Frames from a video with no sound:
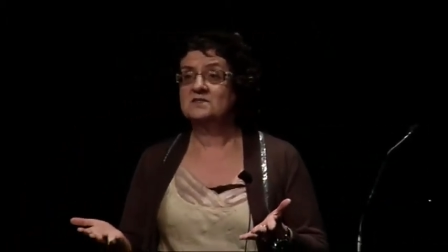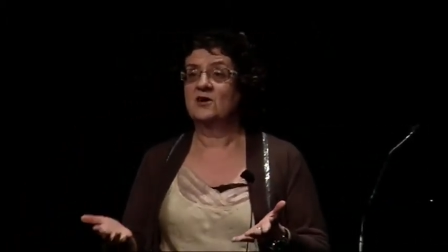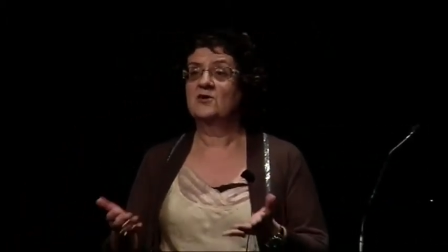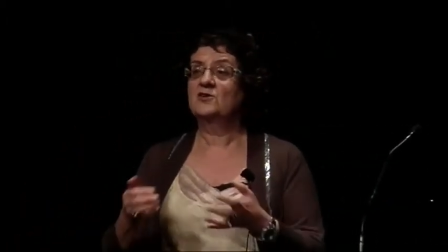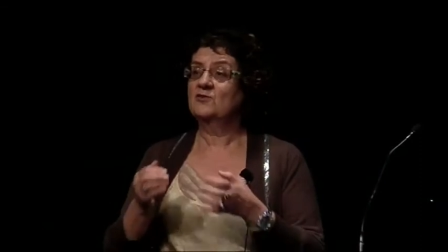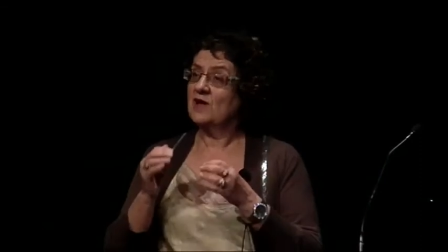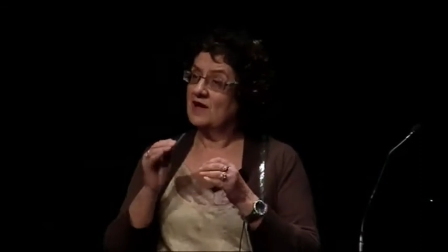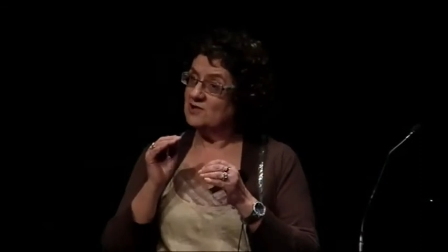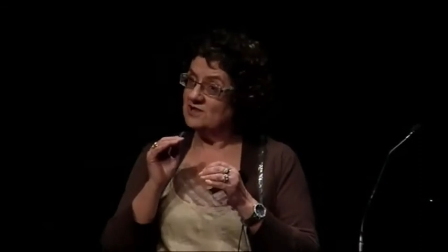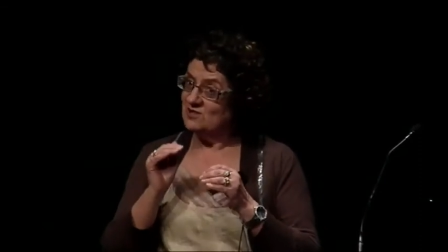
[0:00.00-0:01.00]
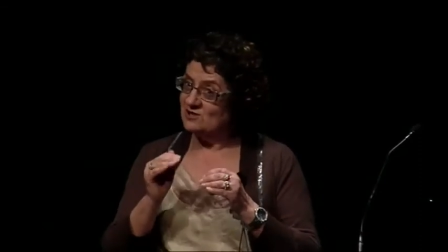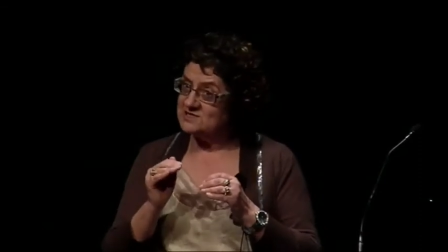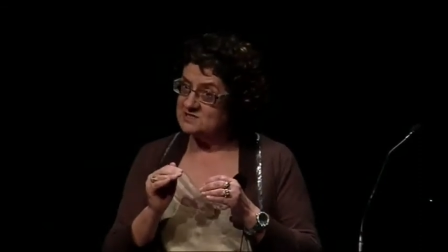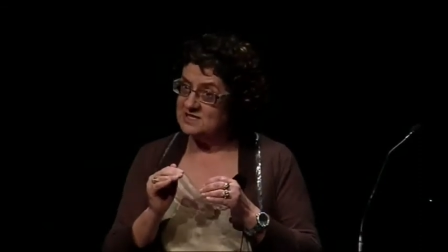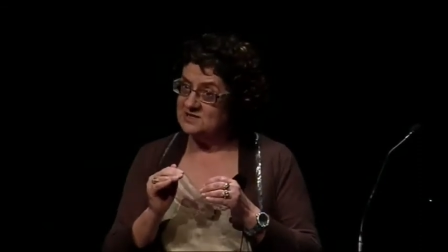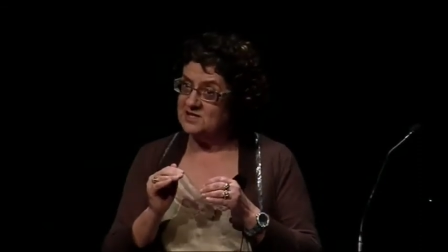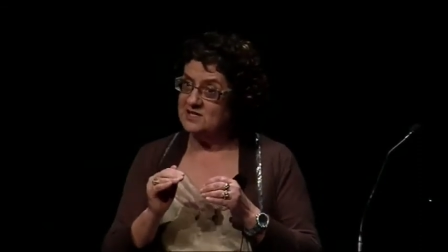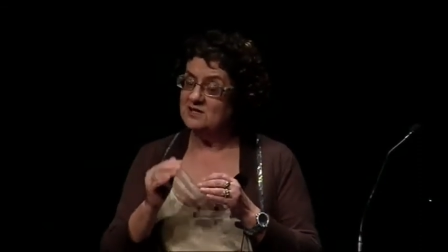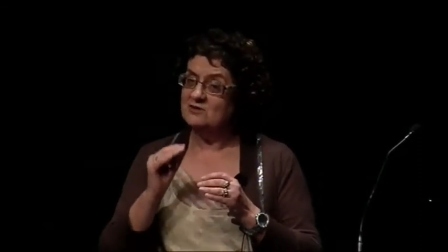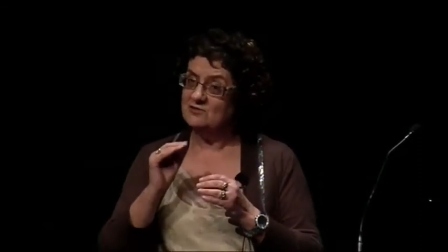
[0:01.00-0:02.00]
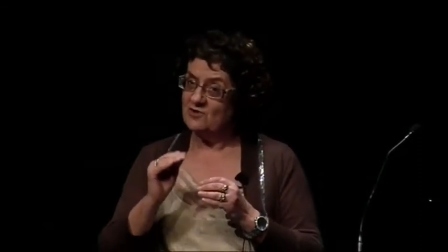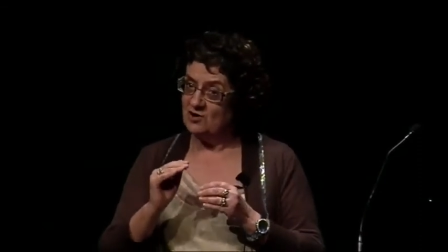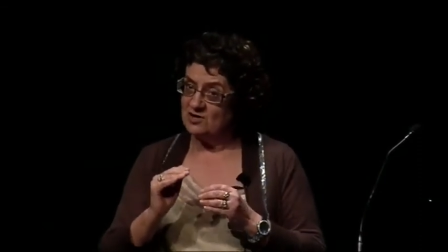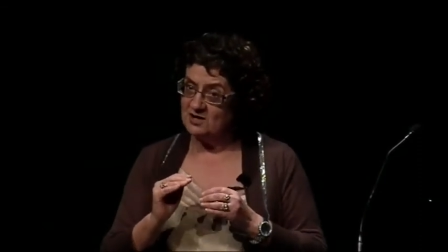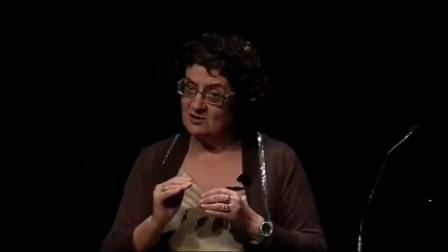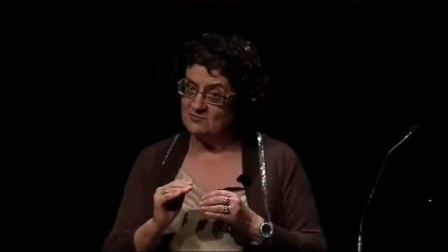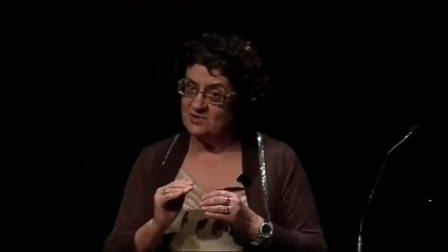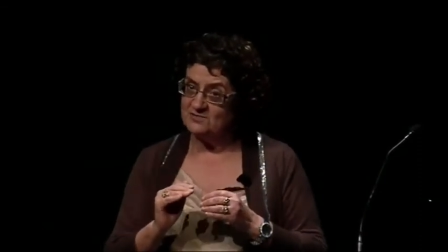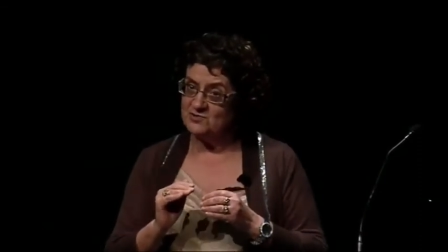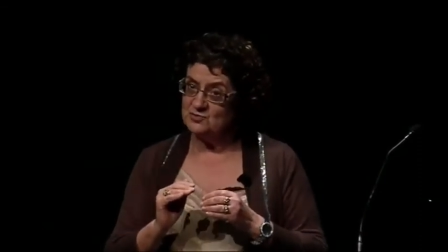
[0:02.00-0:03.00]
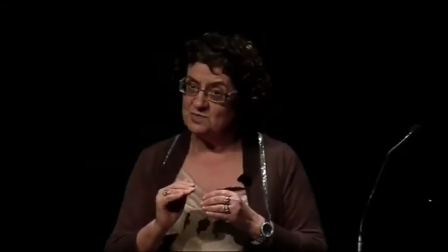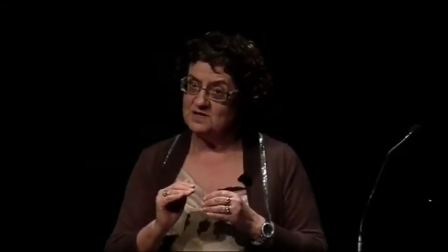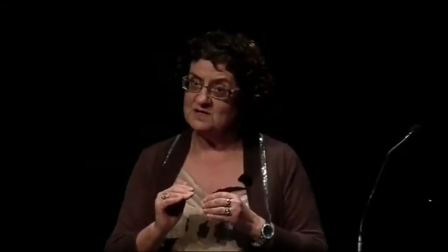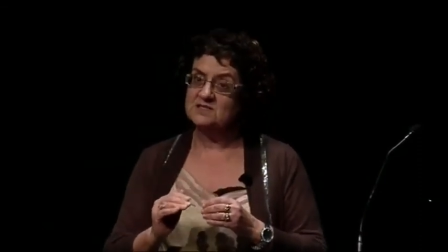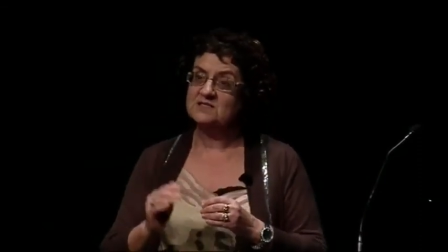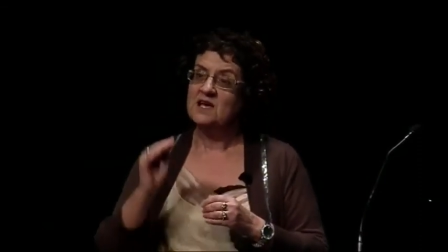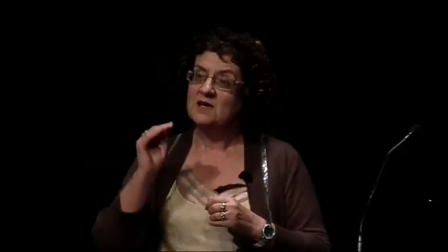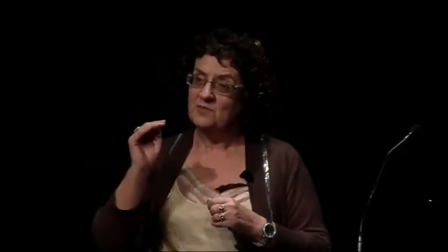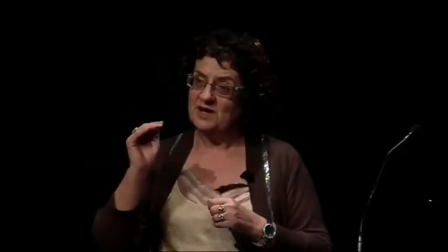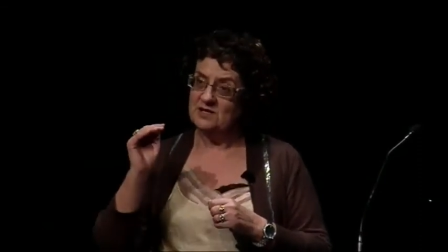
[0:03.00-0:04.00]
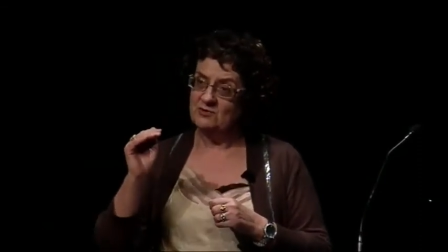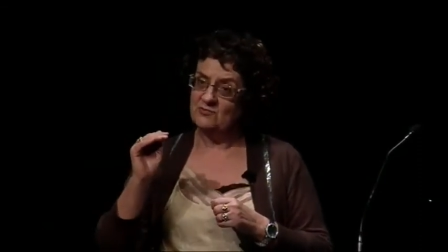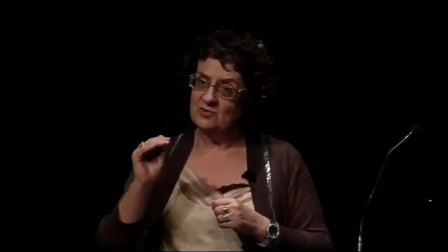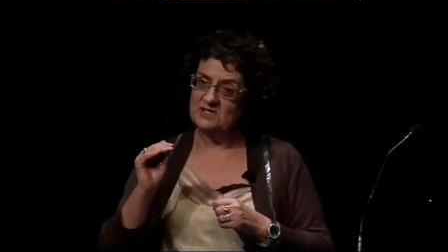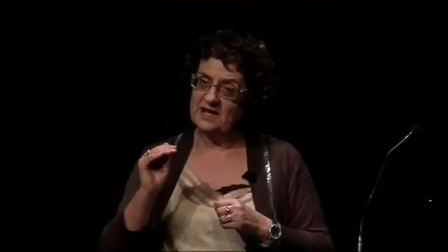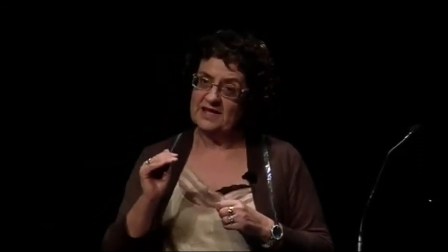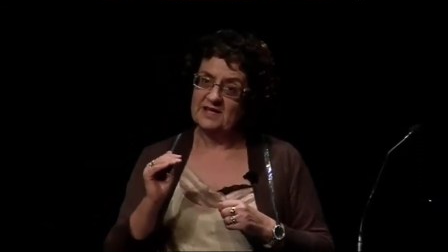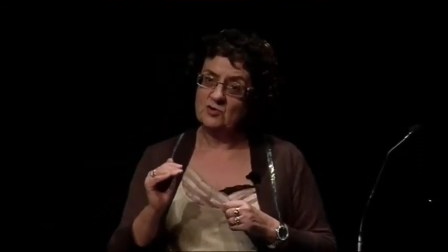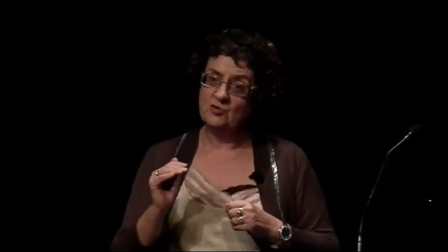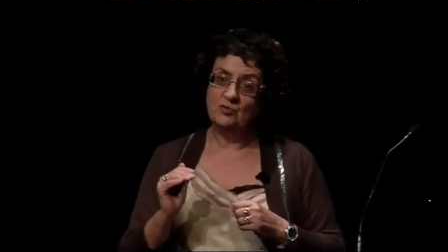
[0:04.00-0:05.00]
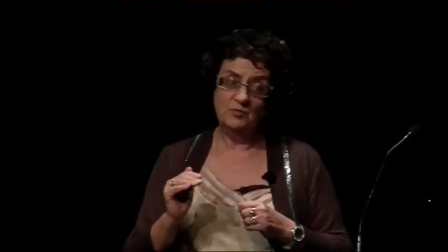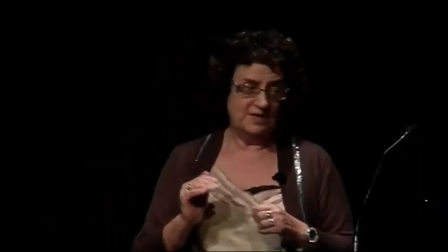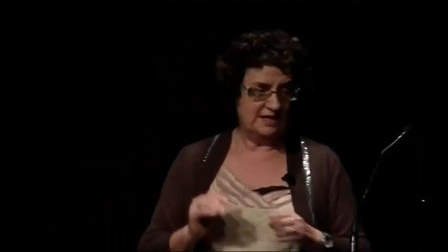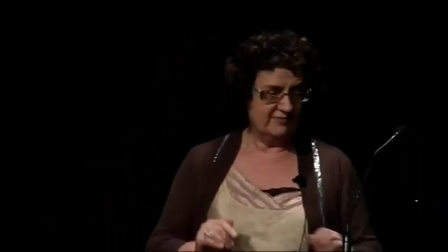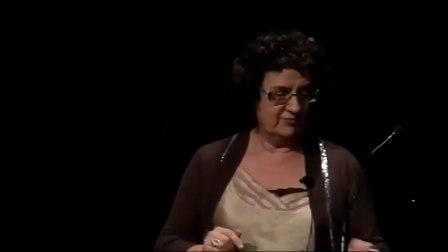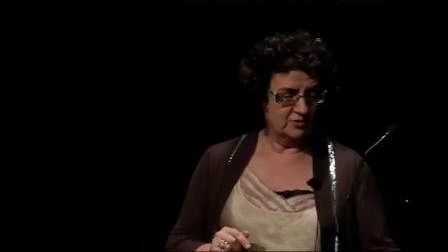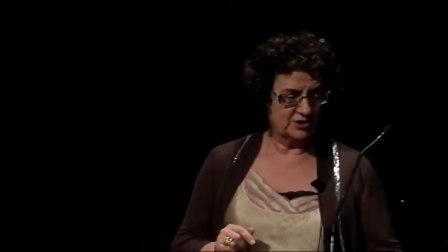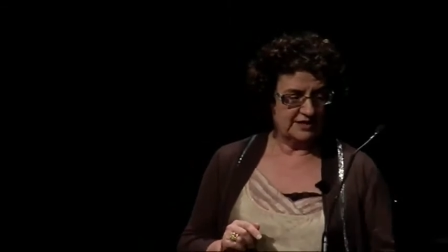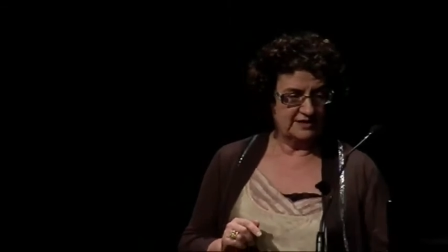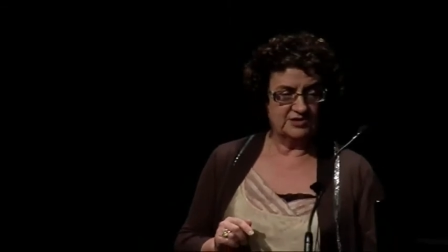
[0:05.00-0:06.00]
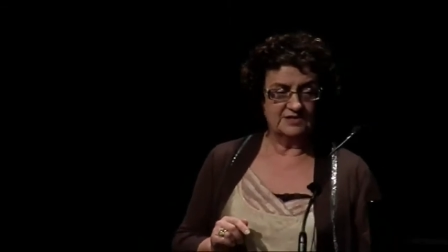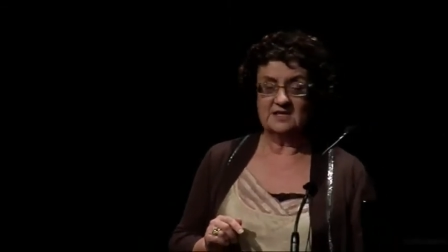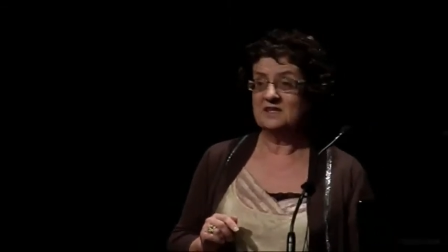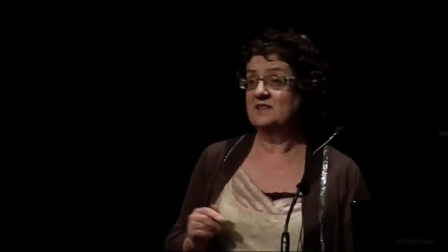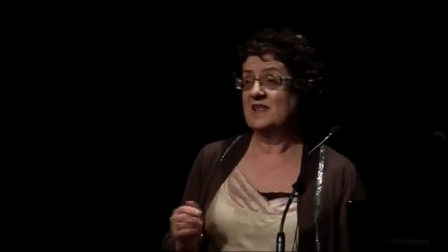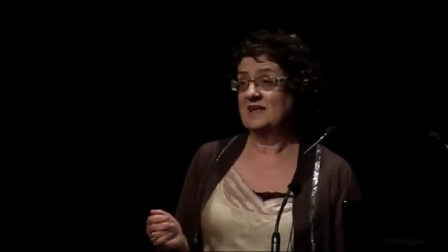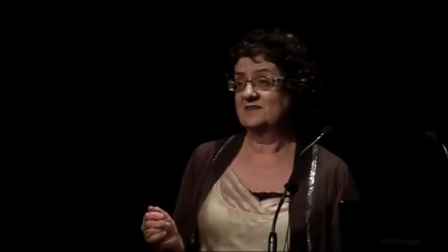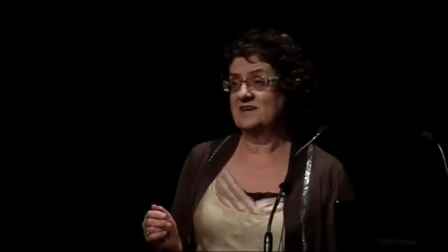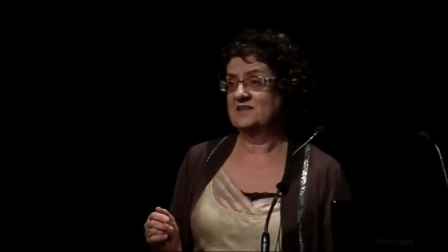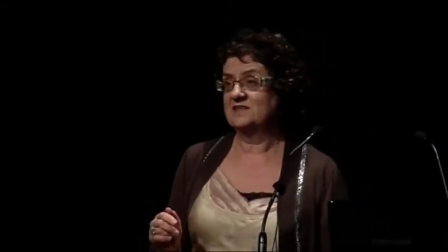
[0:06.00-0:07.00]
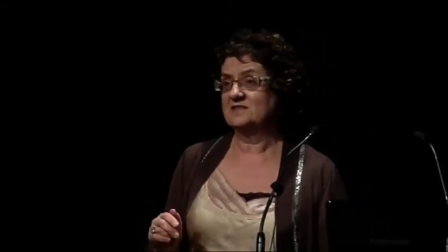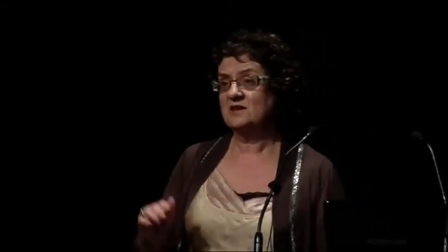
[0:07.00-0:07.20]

So you haven't lost anything, you've only got rid of duplicates, but you've retained all meaningful changes in that data.